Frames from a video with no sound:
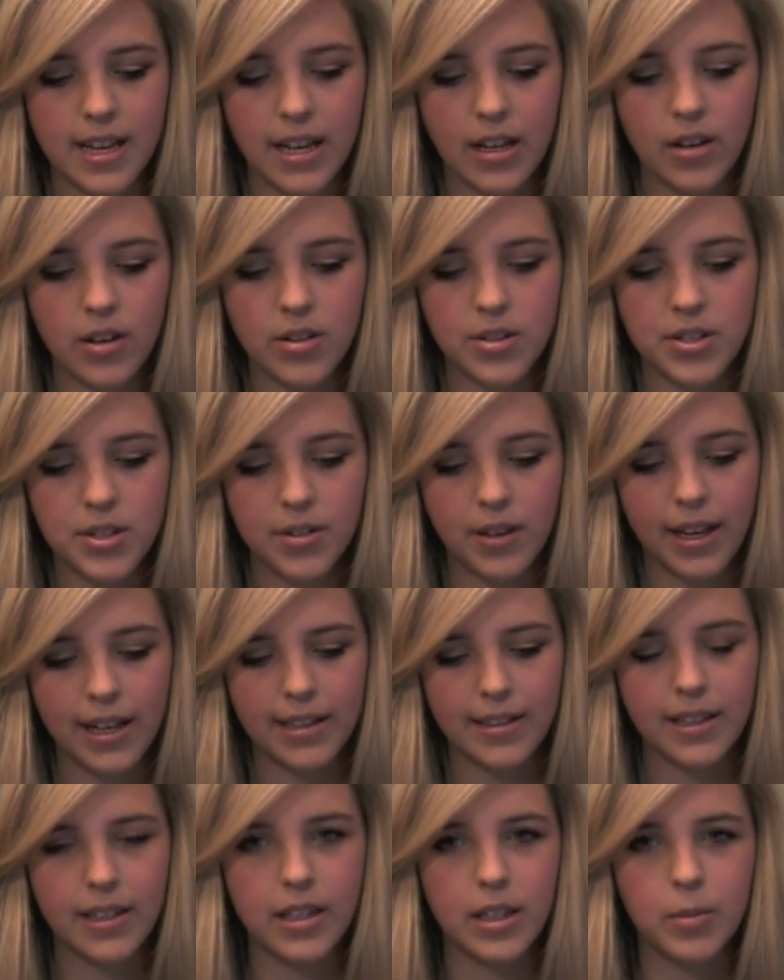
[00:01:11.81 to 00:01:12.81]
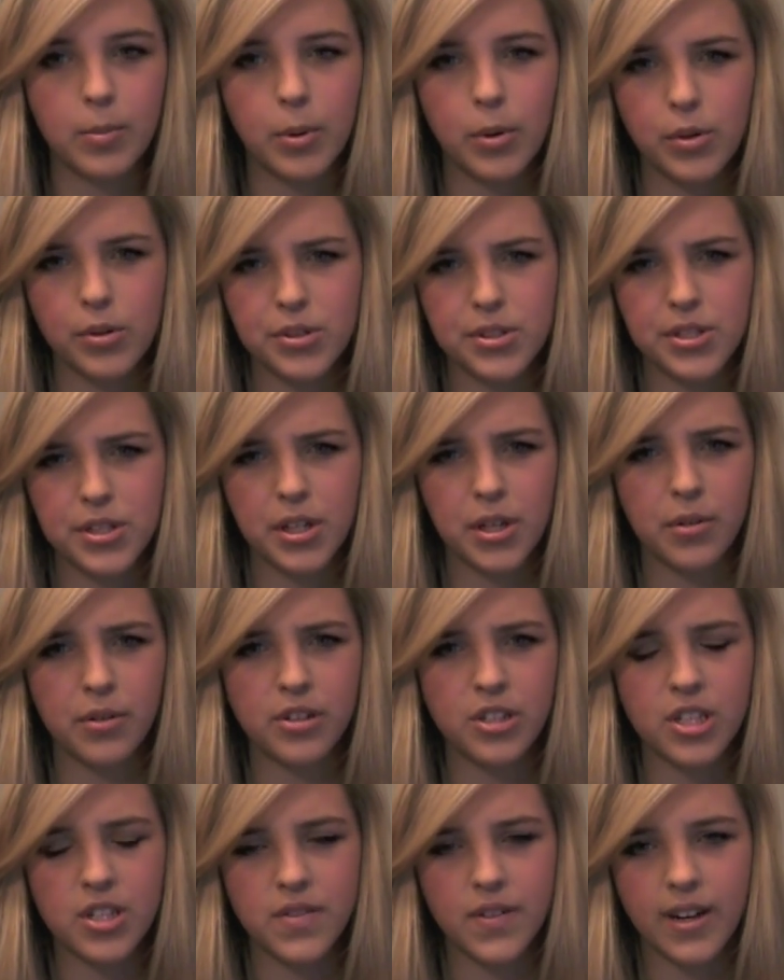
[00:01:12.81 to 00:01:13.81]
I also like Lily Poulter,
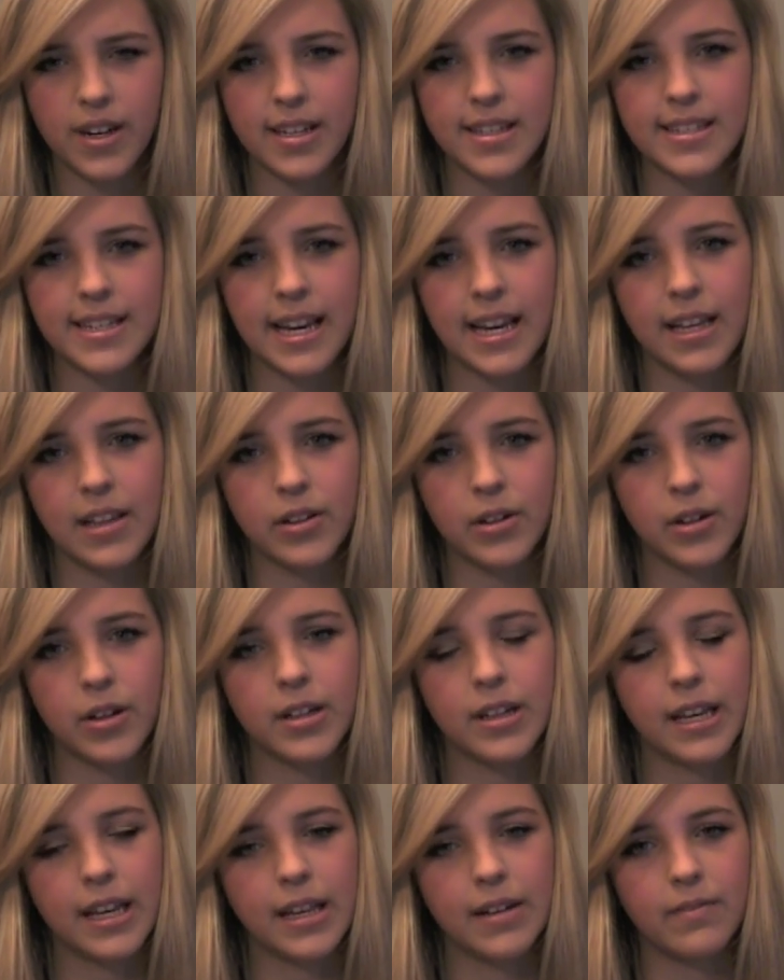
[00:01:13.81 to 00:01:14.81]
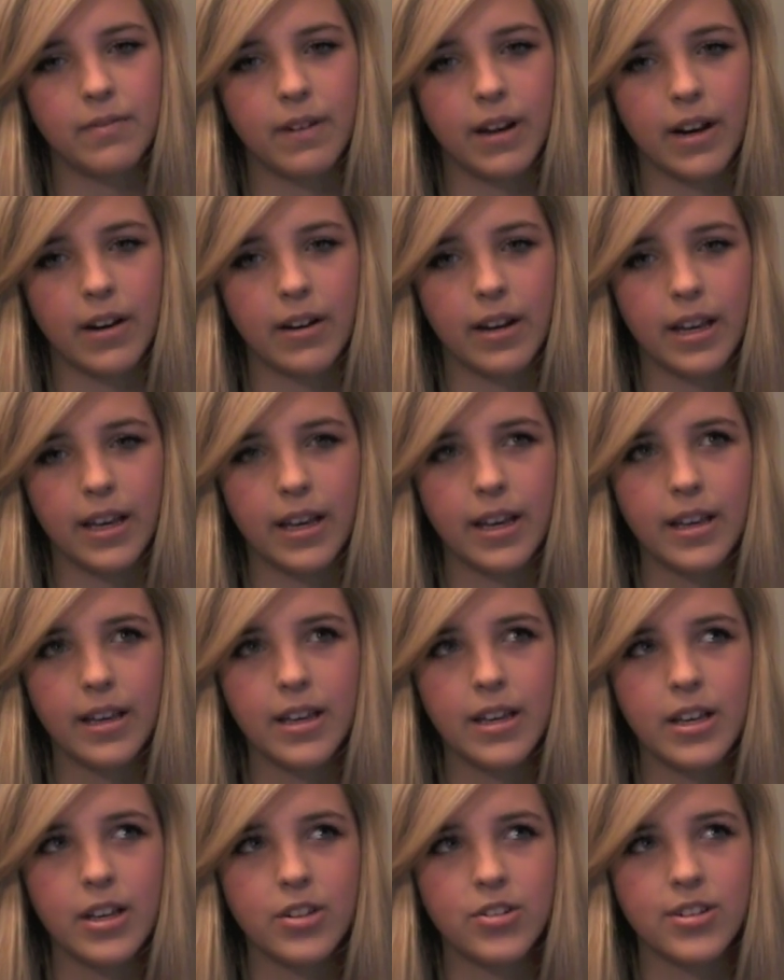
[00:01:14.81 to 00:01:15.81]
which is very tailored and very
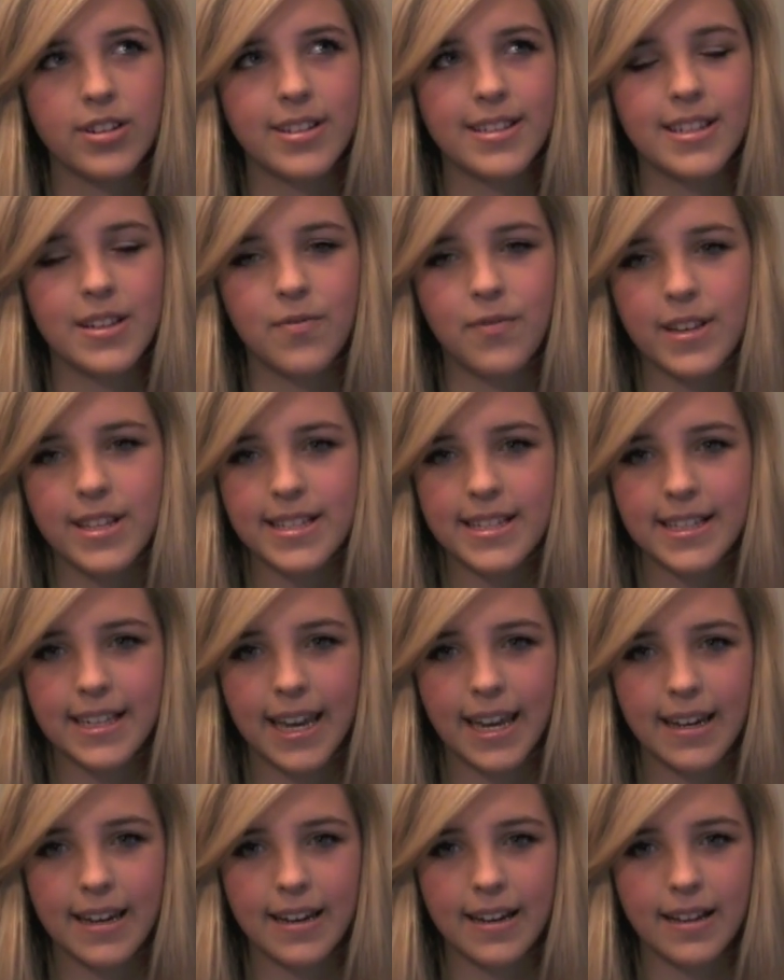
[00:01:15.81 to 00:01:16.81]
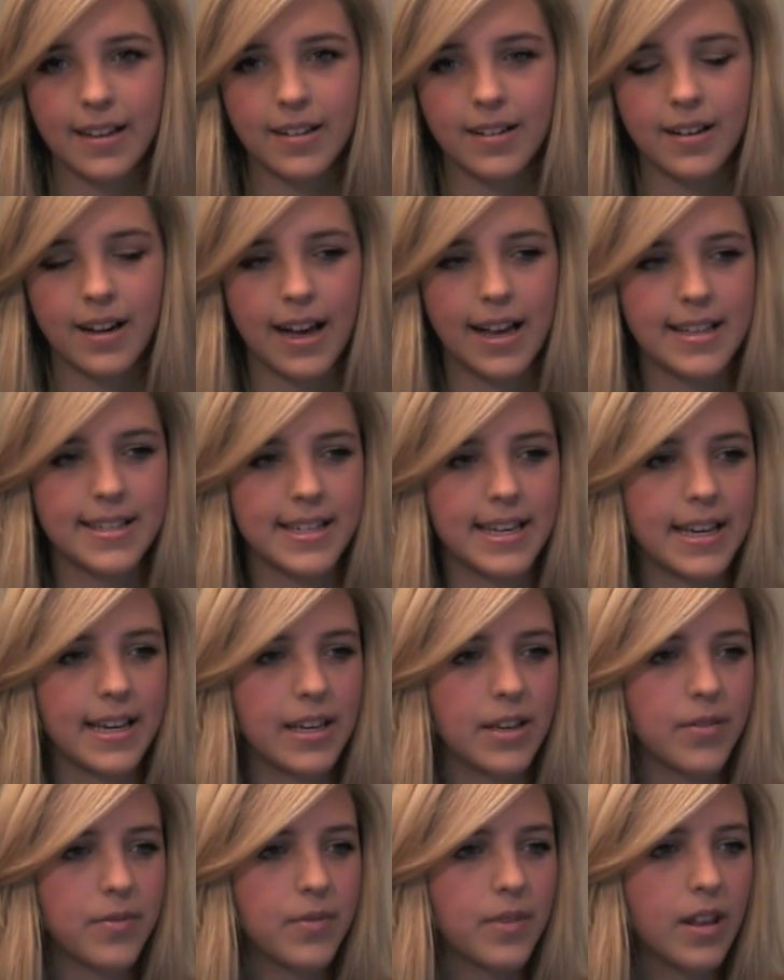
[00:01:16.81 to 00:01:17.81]
just sophisticated and
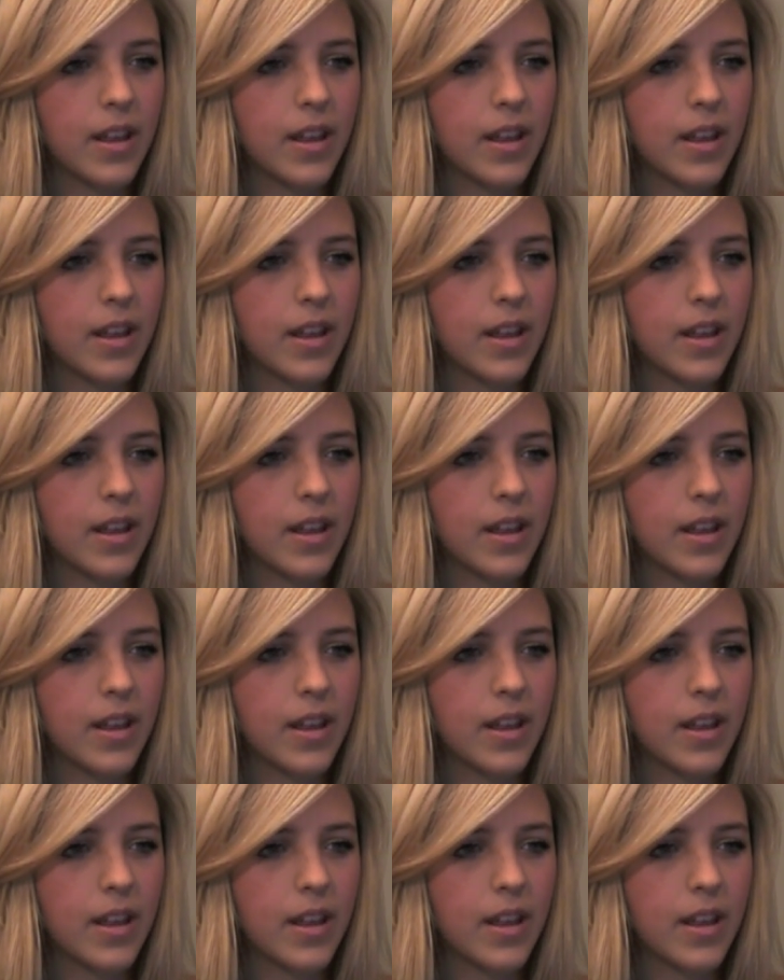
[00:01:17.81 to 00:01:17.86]
classic.